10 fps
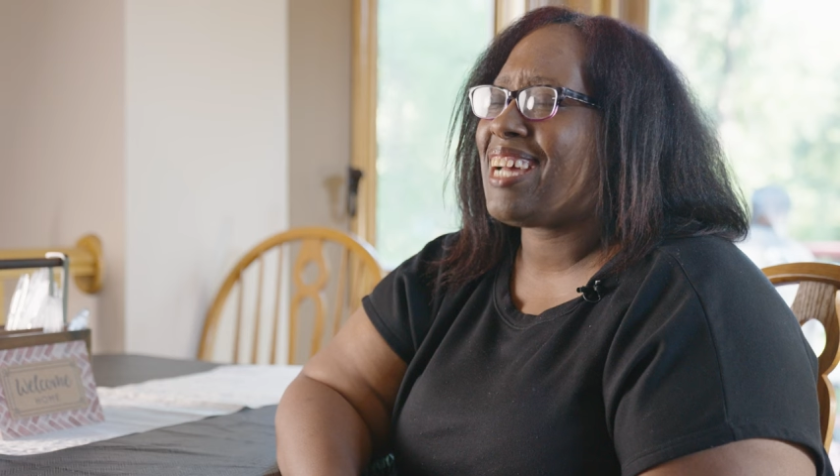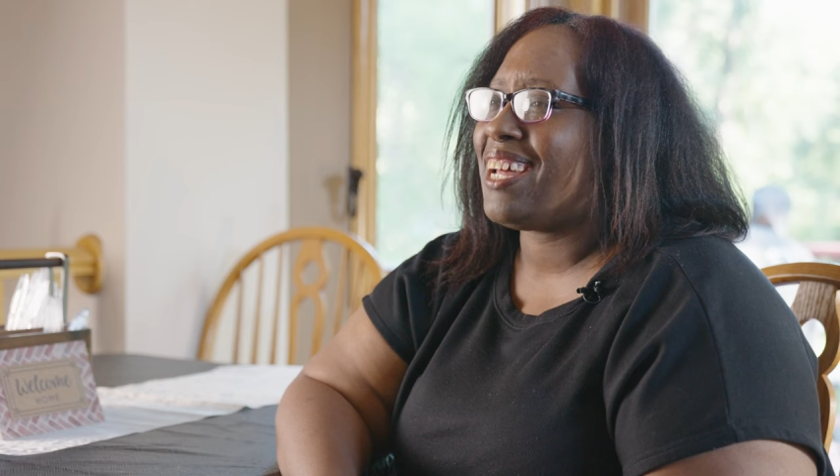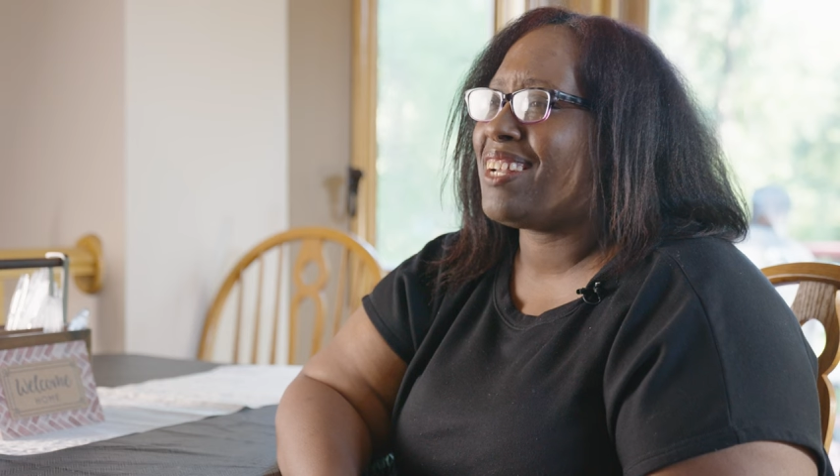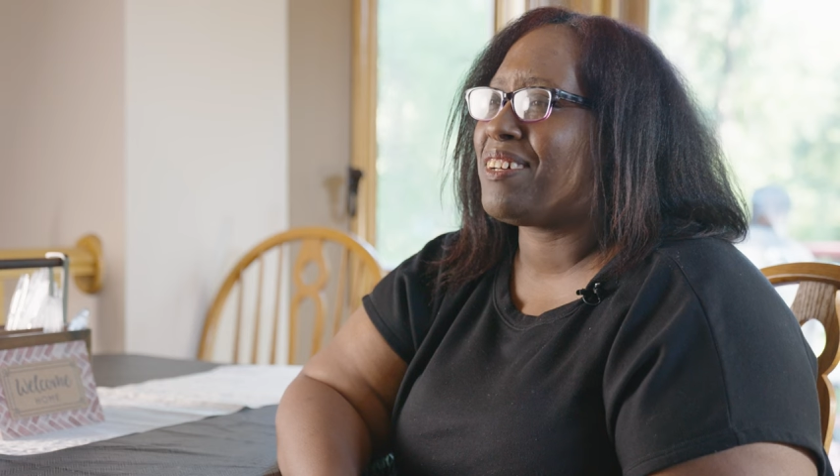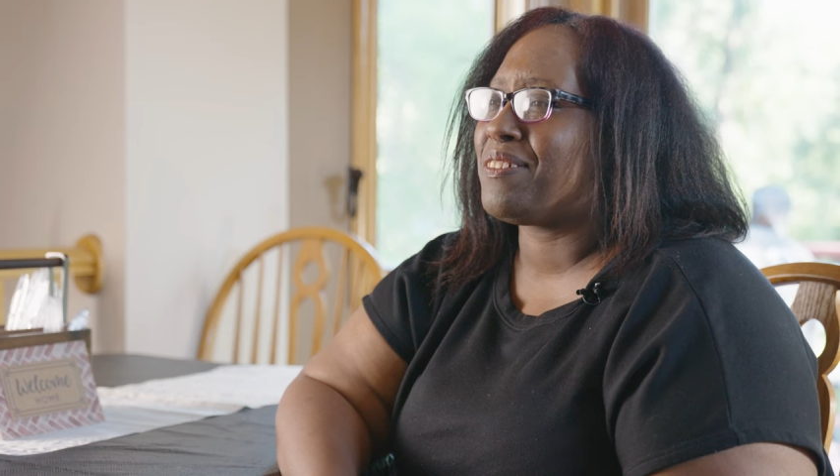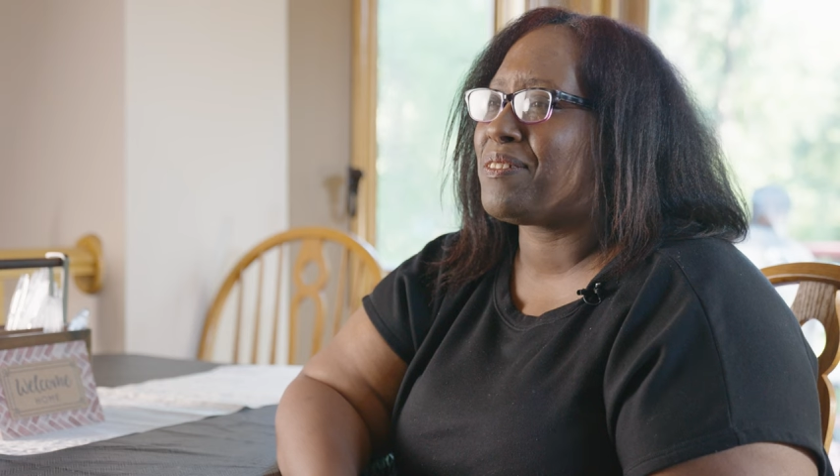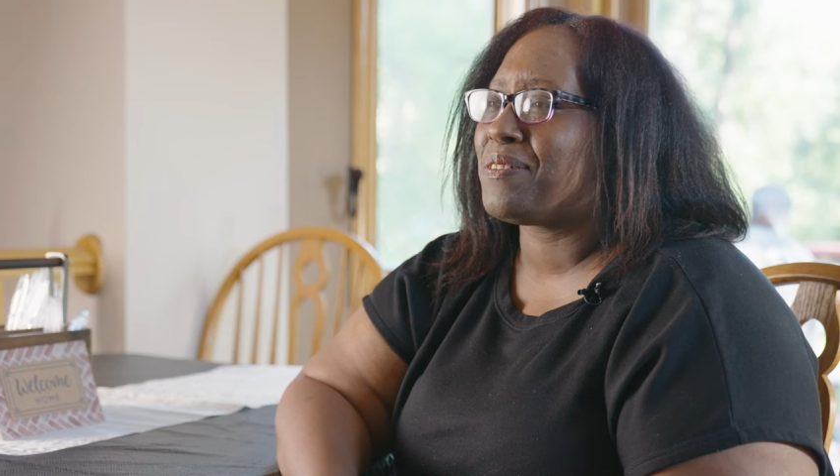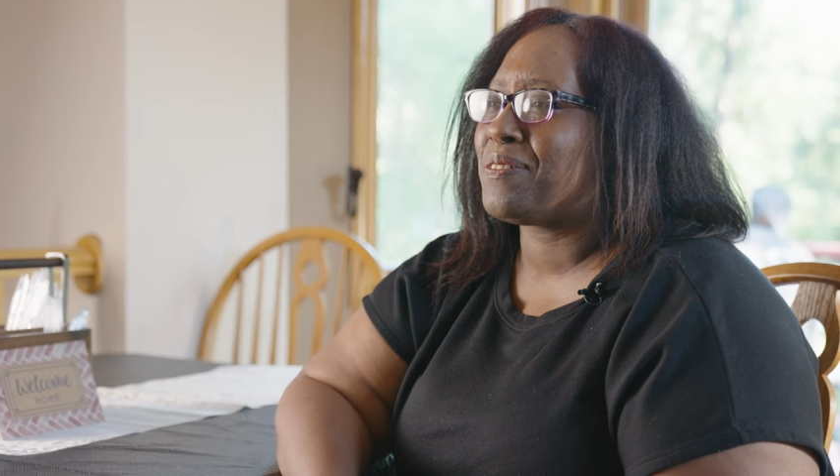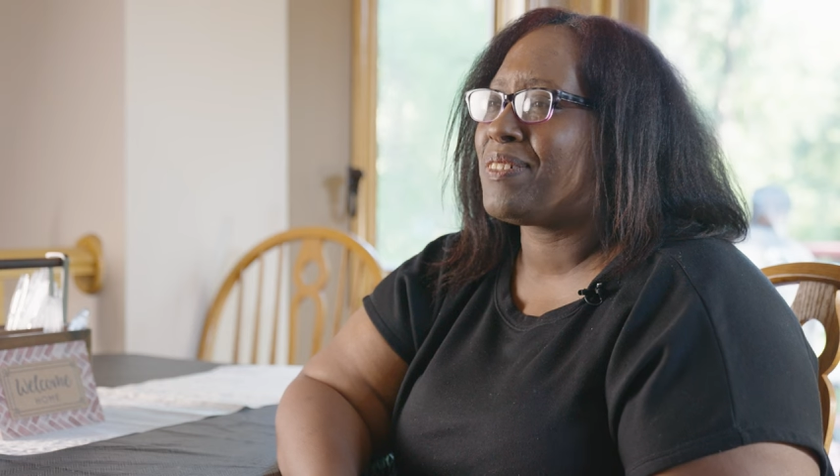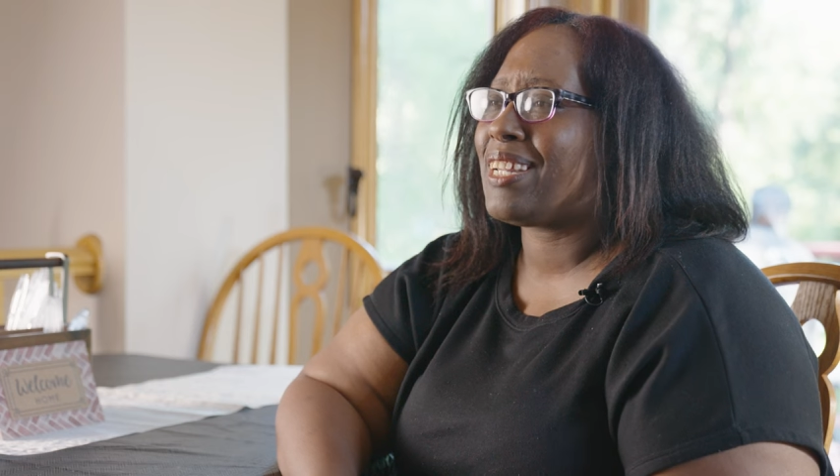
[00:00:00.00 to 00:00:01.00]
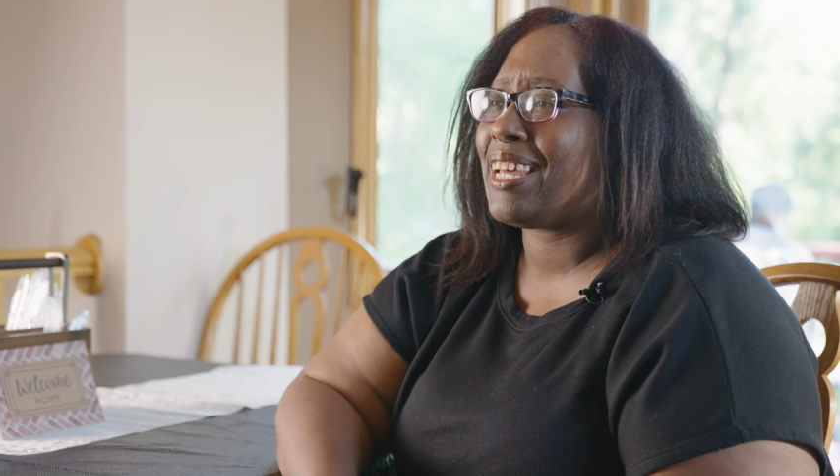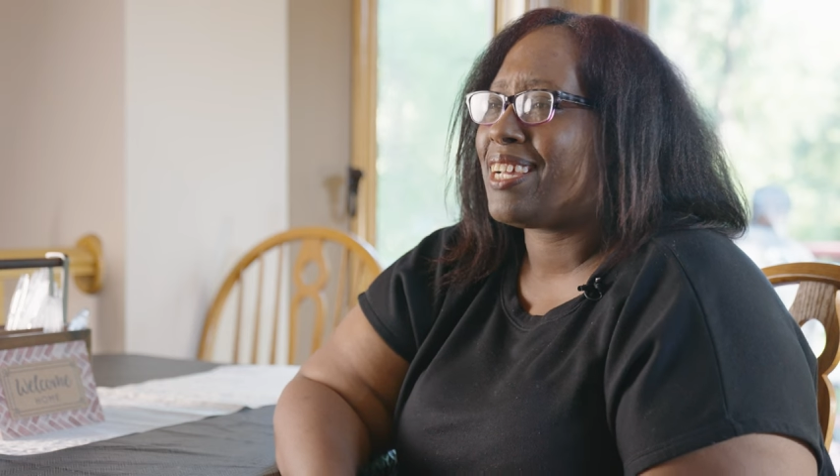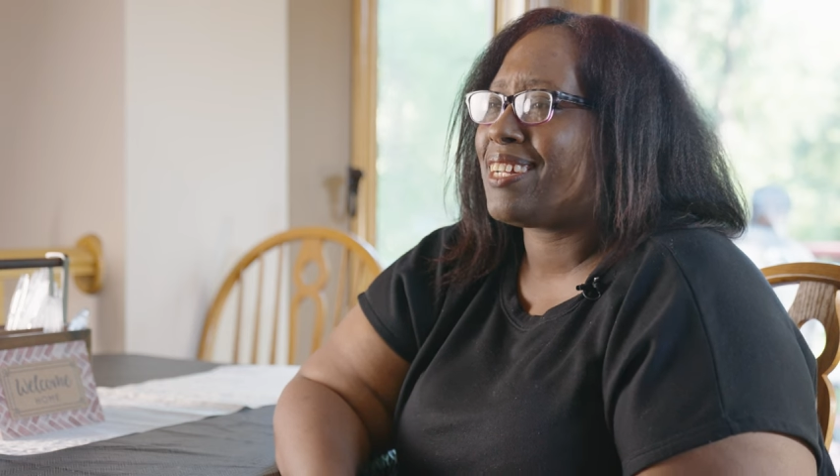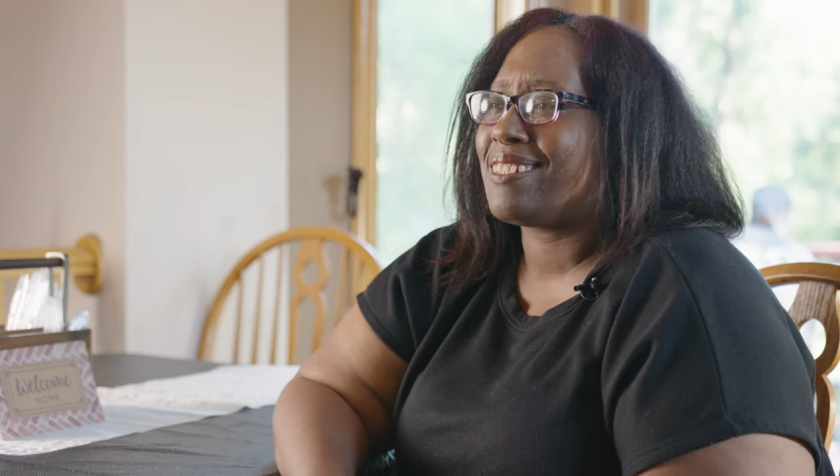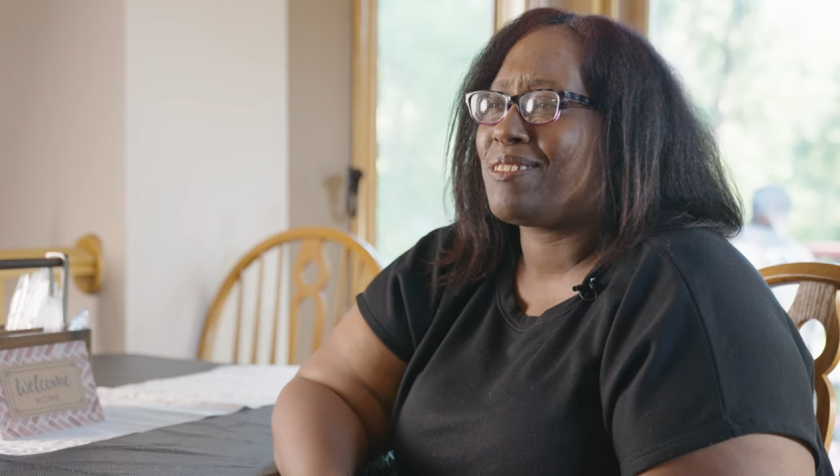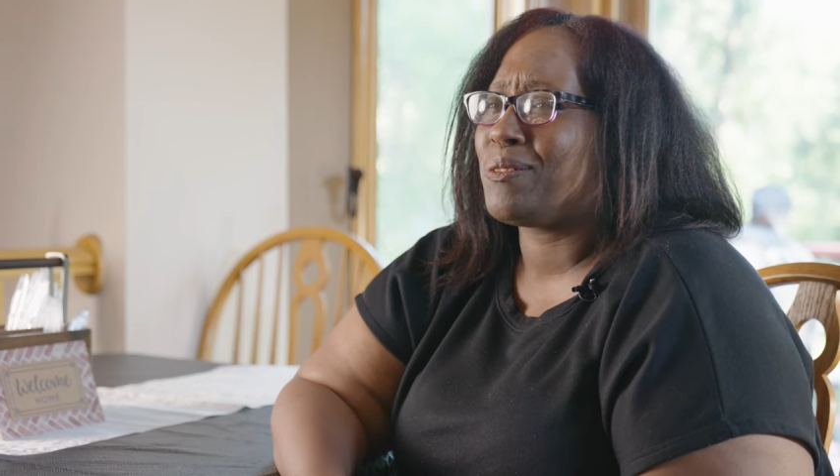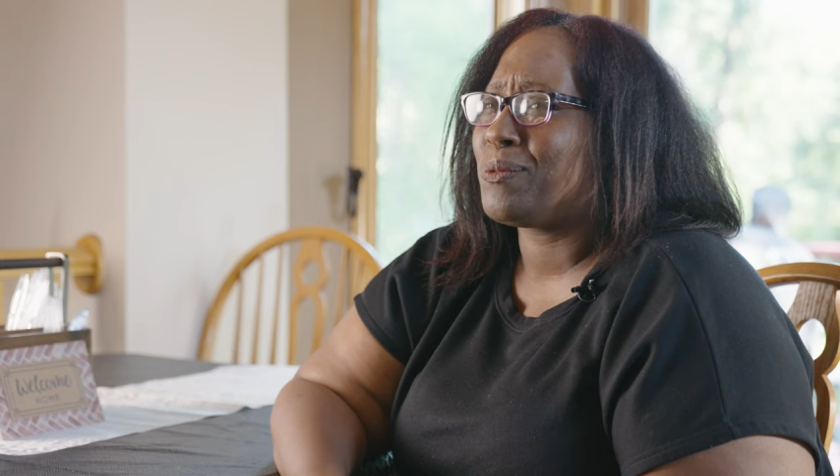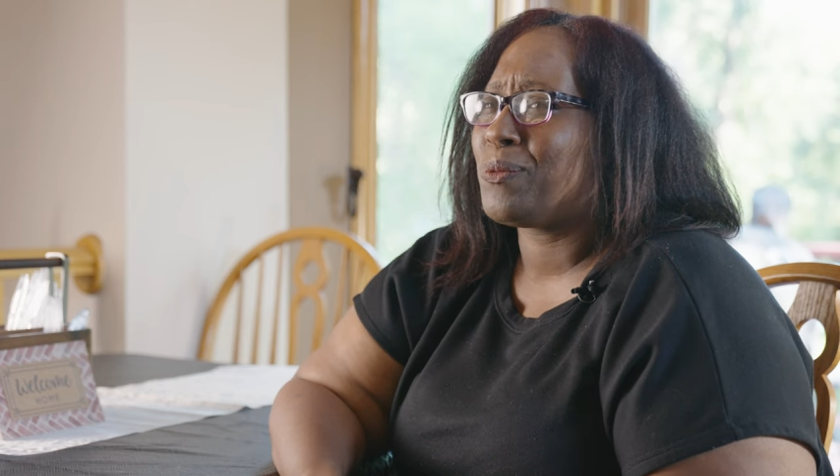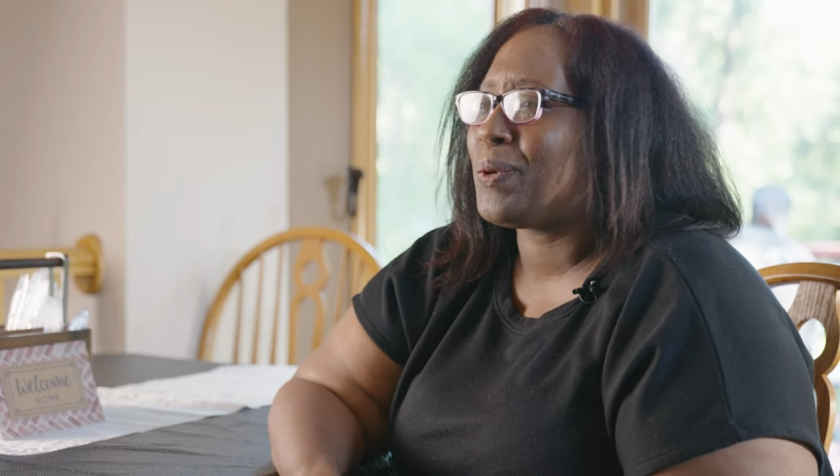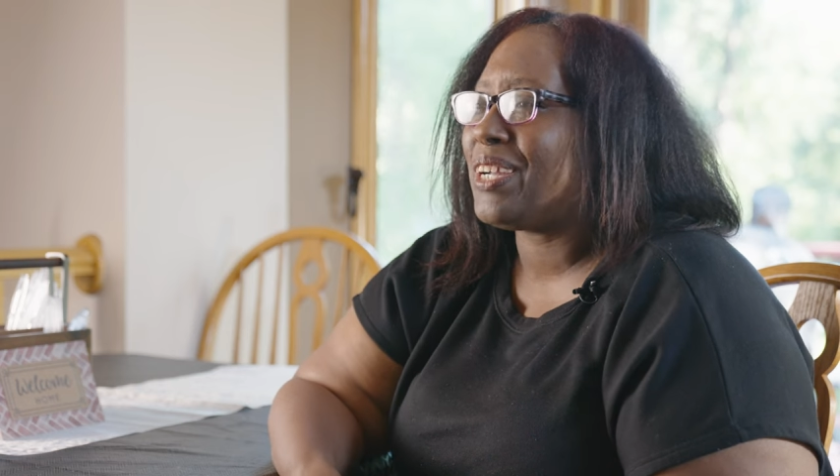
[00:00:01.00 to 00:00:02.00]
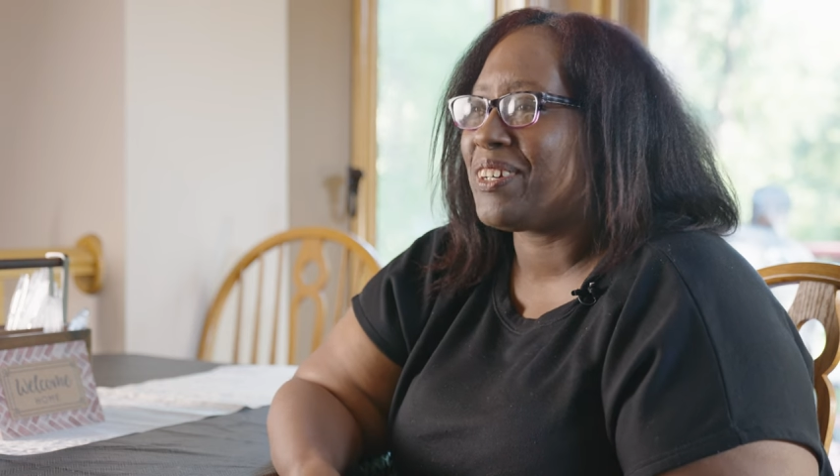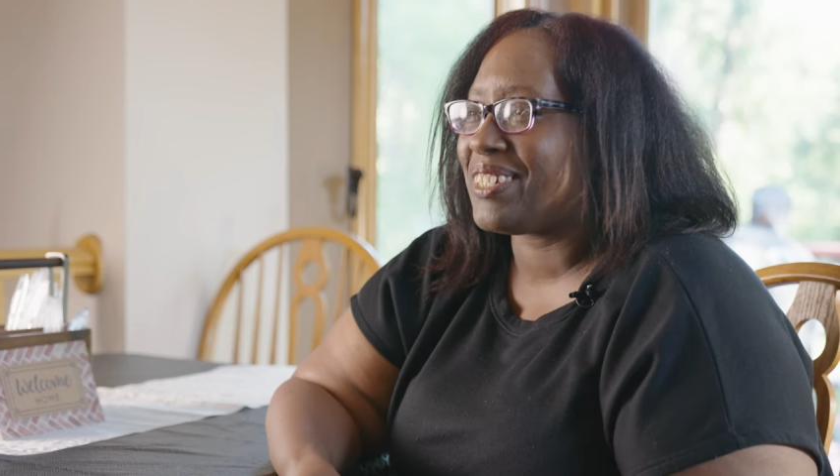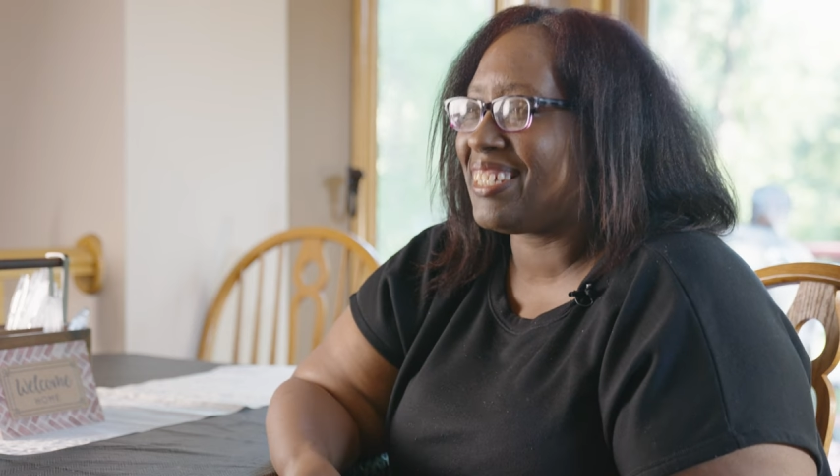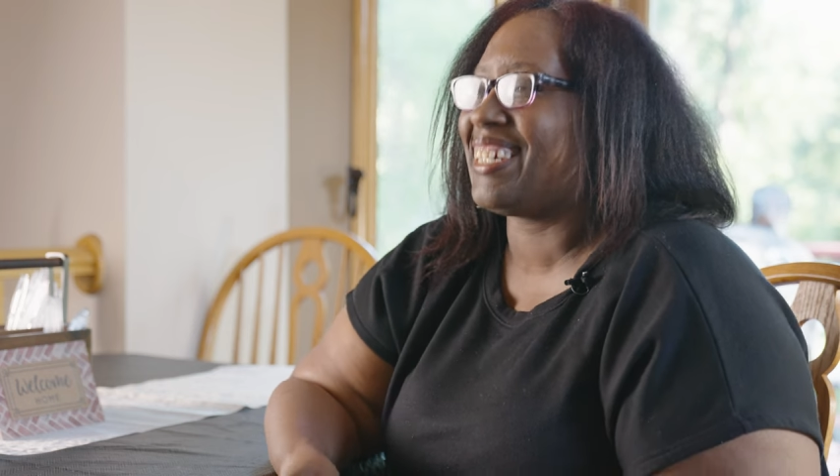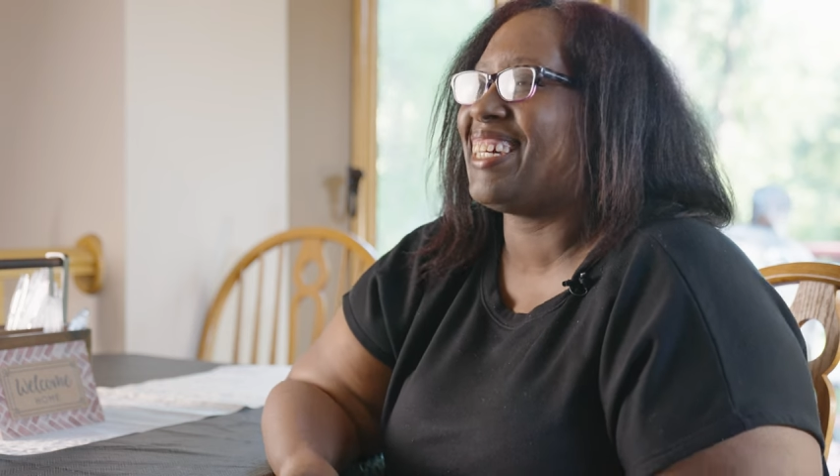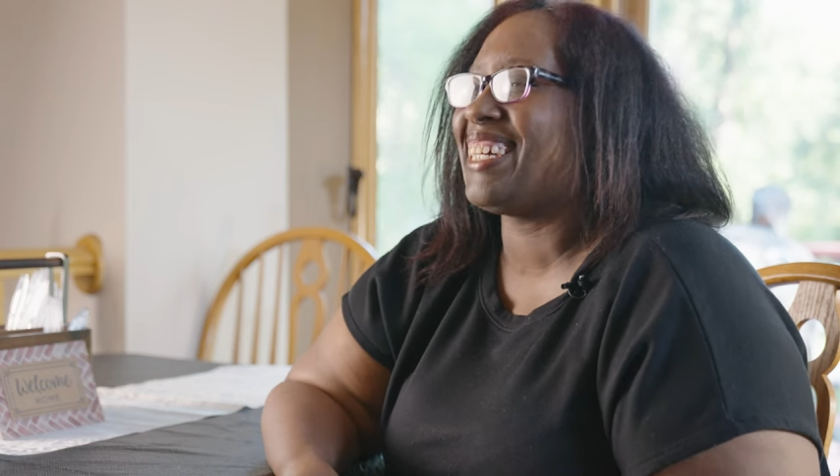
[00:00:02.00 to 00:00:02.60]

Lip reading: kind of like weird.